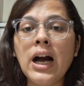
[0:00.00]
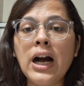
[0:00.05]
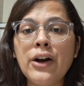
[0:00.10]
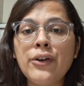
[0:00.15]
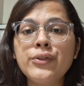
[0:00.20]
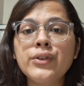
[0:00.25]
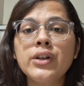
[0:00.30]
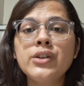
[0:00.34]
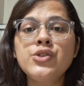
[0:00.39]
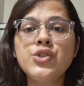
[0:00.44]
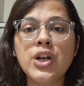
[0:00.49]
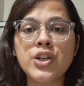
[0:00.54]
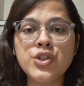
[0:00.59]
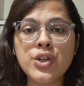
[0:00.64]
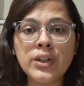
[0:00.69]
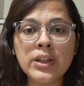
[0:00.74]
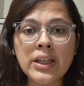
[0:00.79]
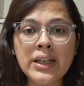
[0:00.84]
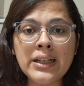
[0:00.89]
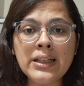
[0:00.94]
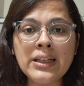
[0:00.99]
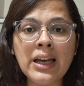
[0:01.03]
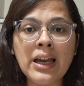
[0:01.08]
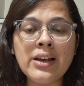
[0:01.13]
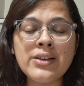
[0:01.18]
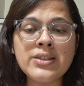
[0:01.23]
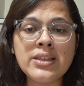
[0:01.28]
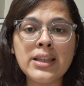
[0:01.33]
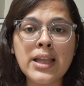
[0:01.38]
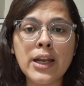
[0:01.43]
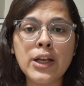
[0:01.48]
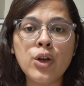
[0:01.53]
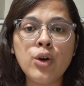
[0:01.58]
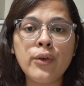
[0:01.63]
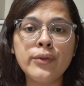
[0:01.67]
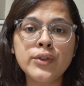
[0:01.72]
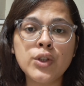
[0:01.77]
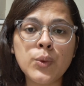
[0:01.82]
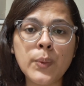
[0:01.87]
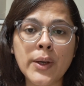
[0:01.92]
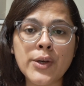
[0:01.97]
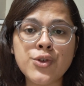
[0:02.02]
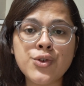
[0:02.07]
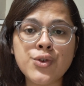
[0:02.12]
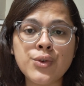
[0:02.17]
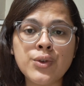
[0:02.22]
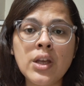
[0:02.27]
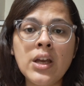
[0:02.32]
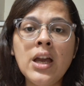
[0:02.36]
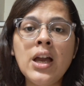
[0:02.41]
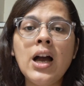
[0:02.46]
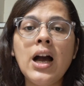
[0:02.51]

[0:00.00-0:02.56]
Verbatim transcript: after judging the entire scenario of the question